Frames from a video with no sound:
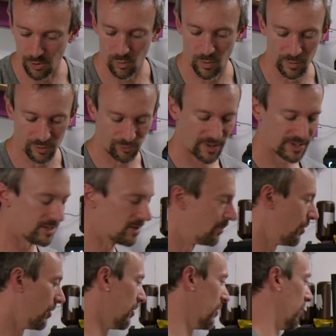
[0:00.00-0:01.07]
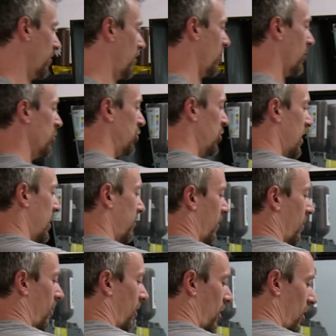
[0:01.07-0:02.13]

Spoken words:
when we're ready to put a jig there,